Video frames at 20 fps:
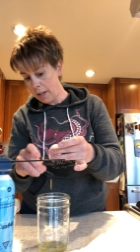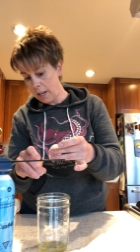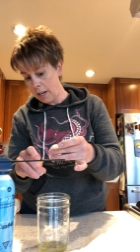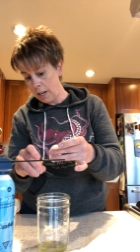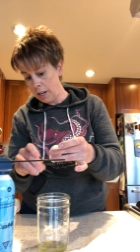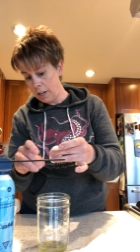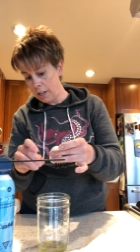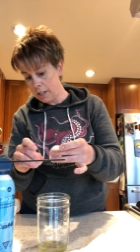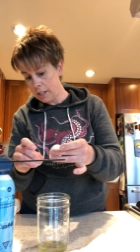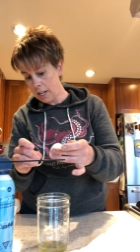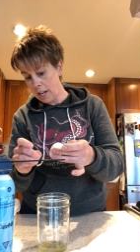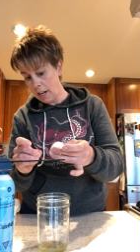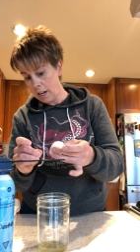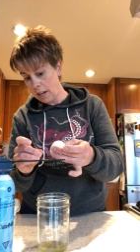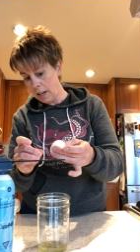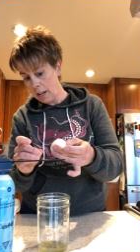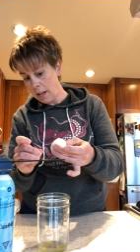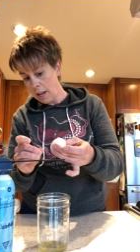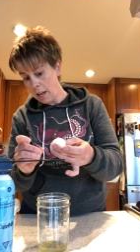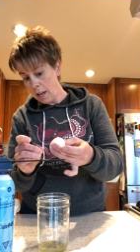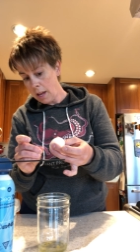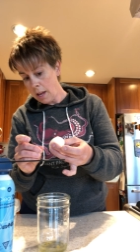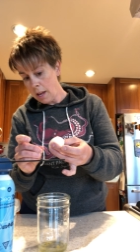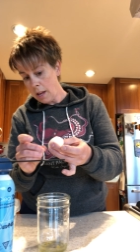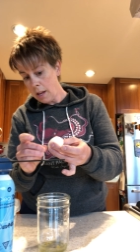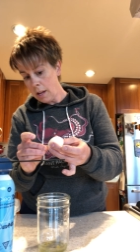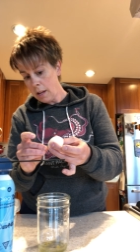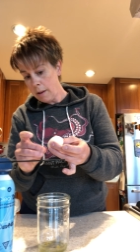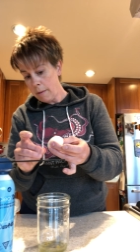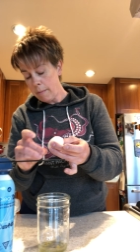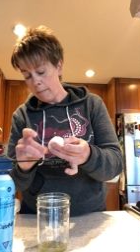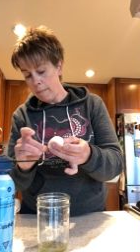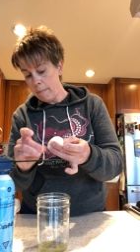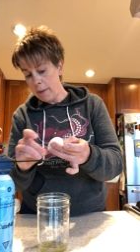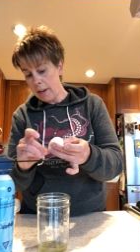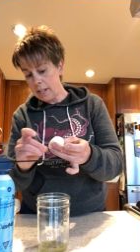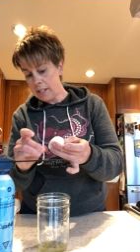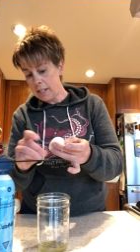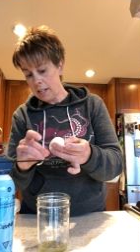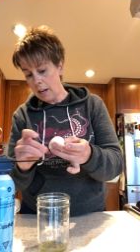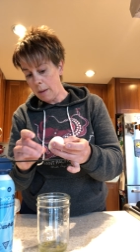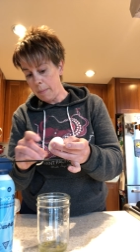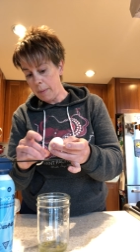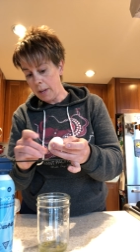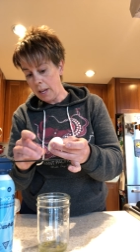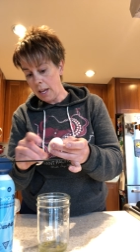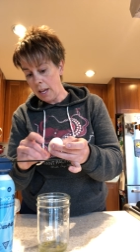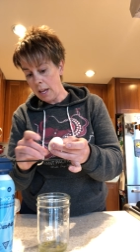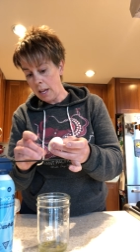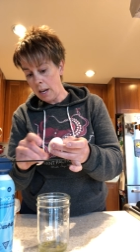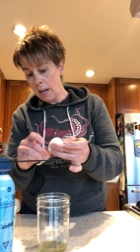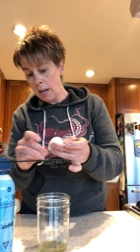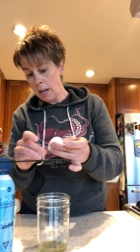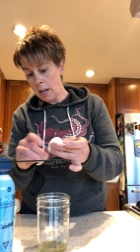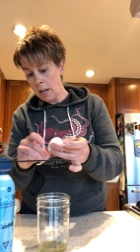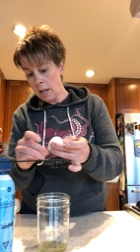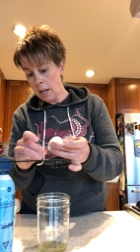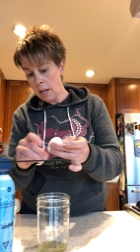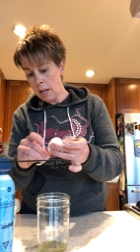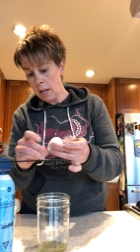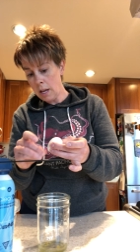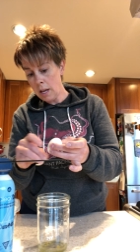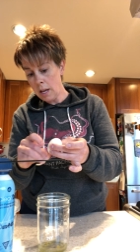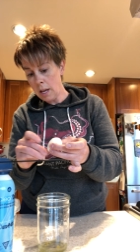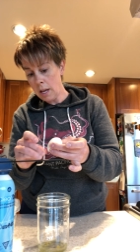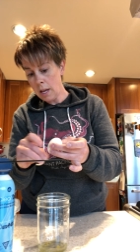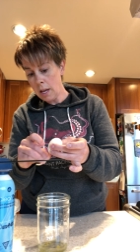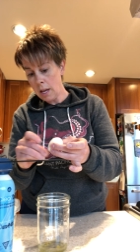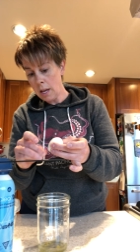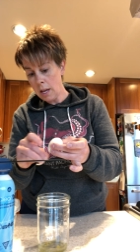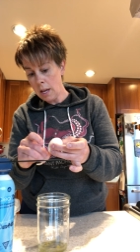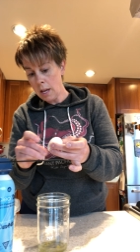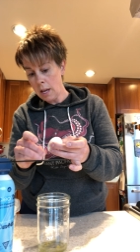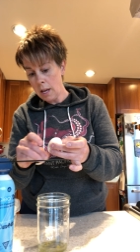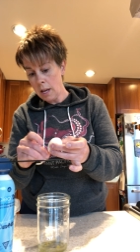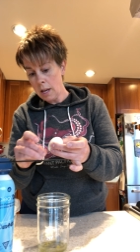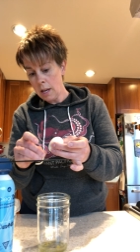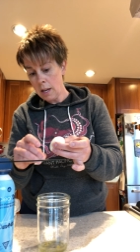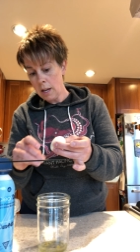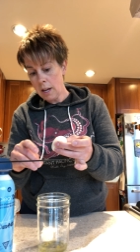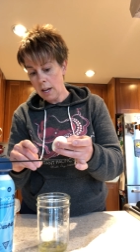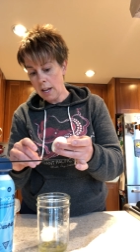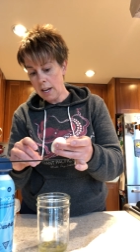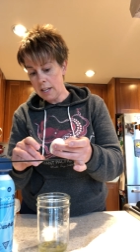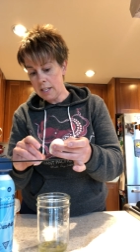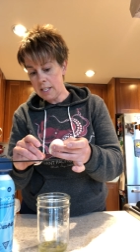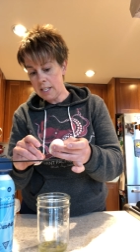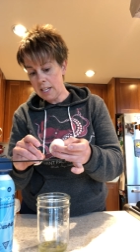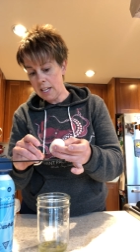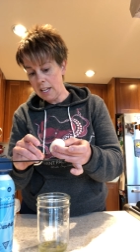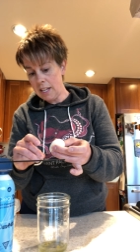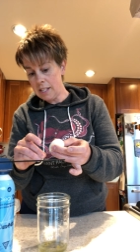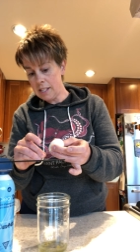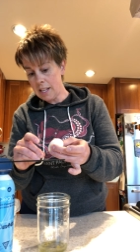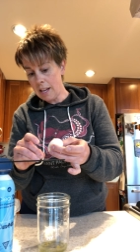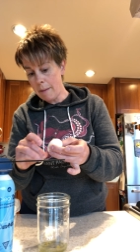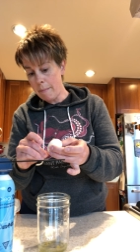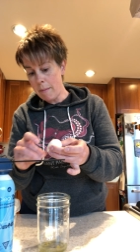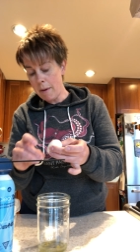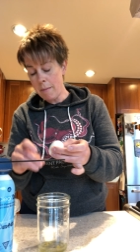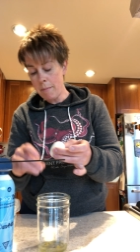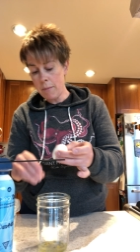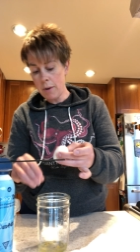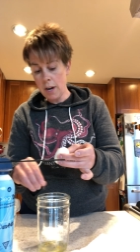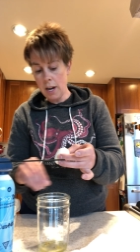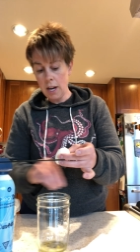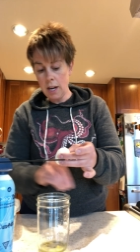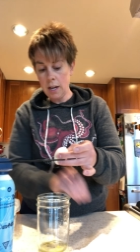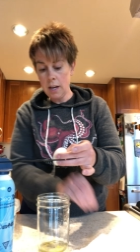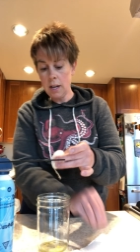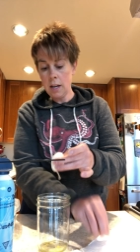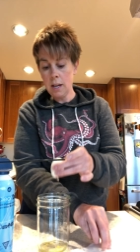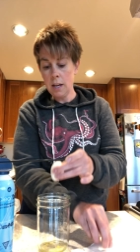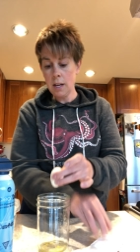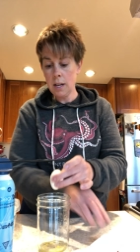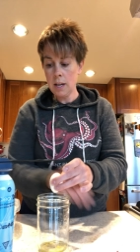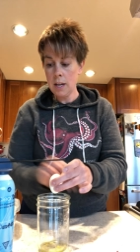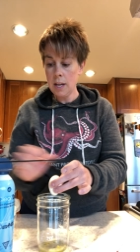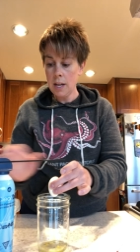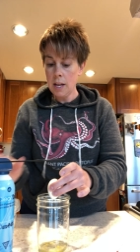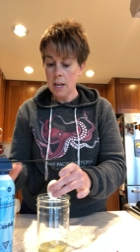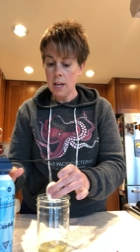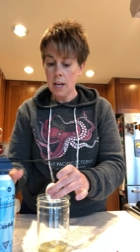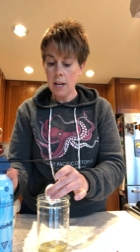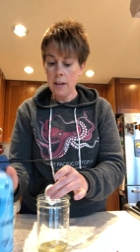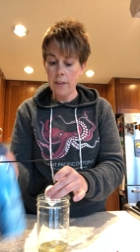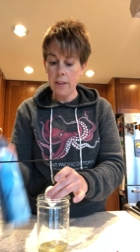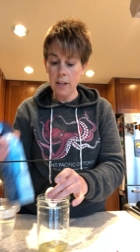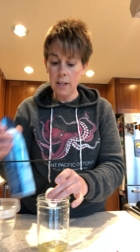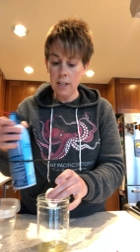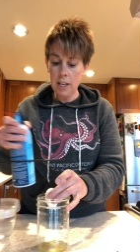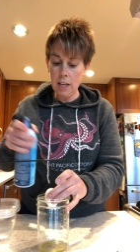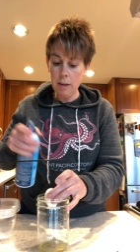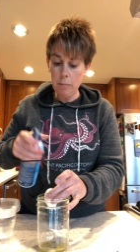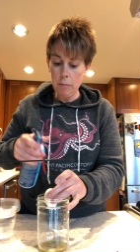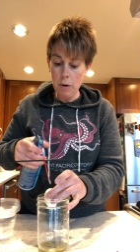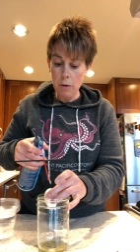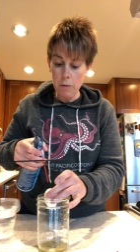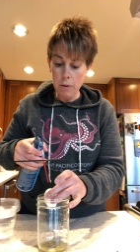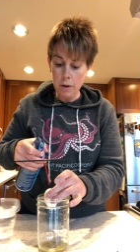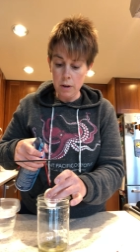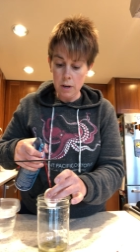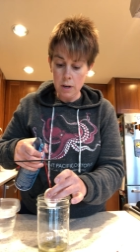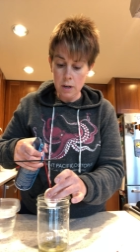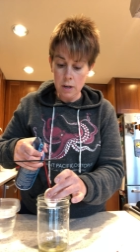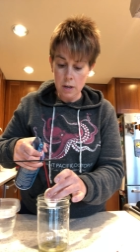pin and you just kind of mix it up again. Kind of tease that membrane and then keep going.